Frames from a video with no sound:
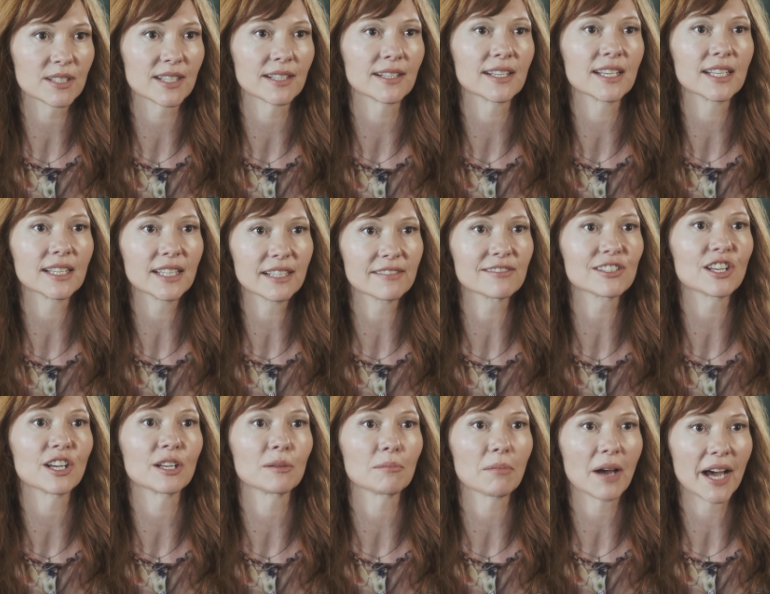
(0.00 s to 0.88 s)
And he lives
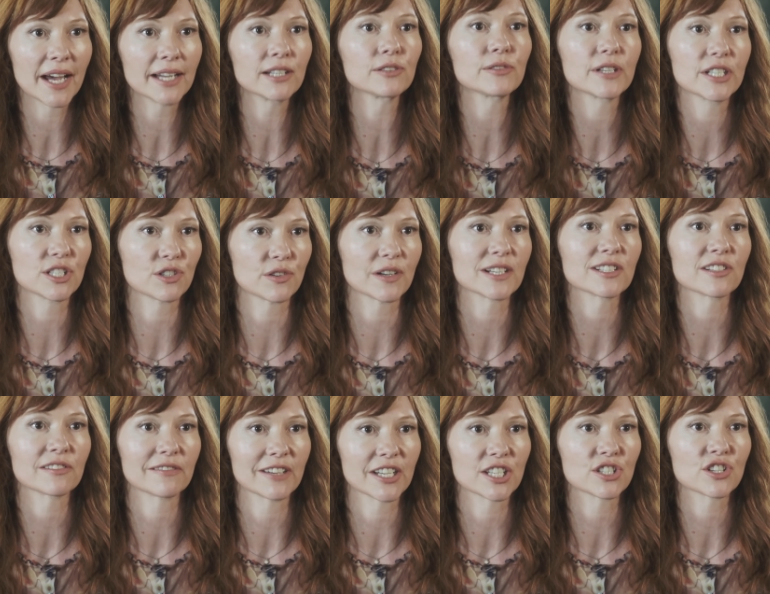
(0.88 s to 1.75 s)
on Pine Ridge
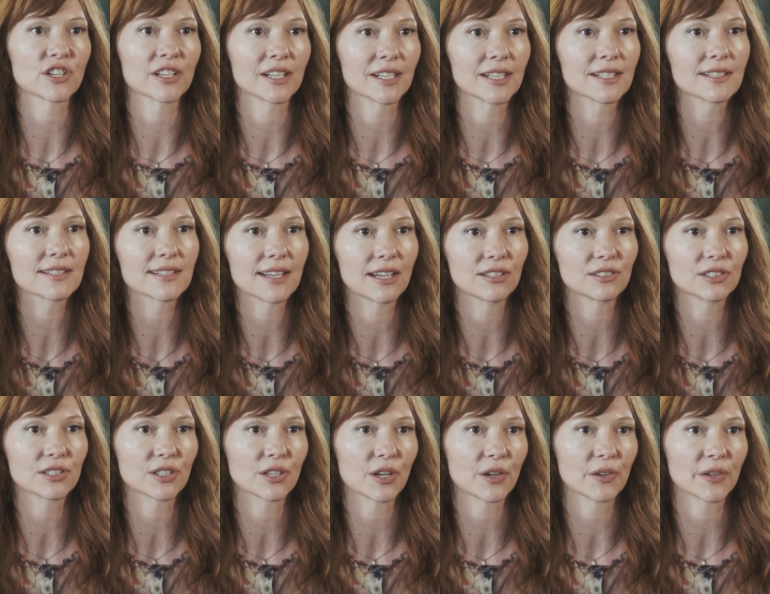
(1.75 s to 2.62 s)
Reservation in South
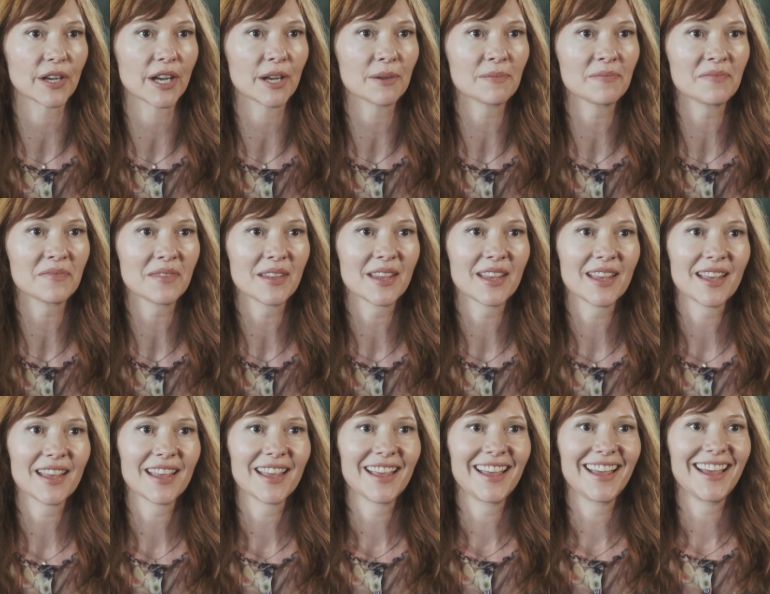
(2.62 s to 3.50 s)
Dakota.
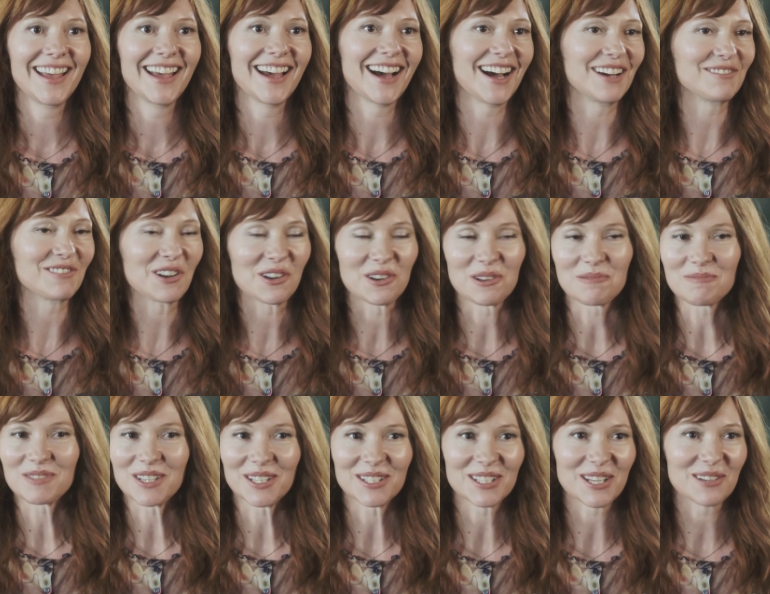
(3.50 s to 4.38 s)
I've known him
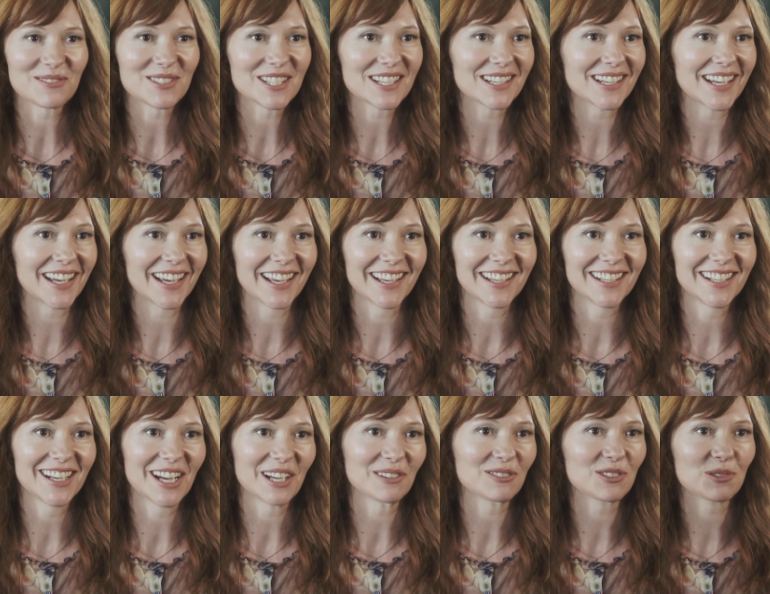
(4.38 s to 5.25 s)
since I was a kid.
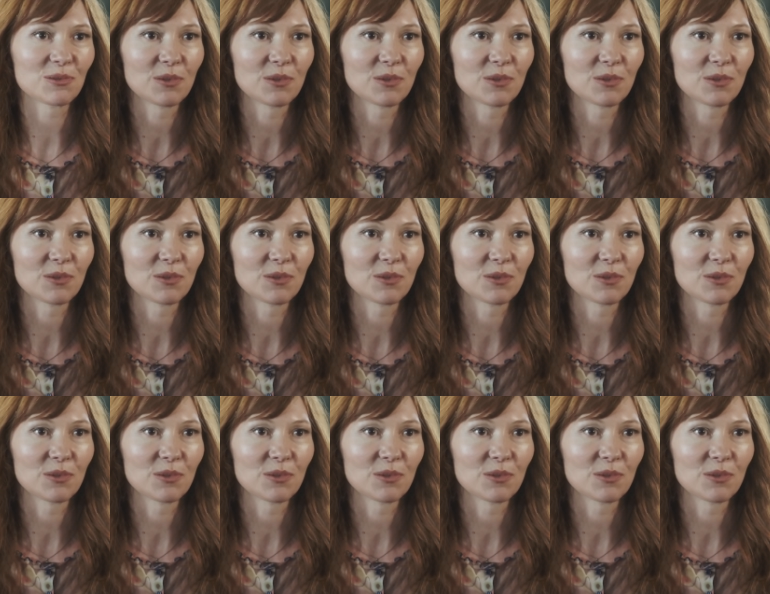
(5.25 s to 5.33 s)
I was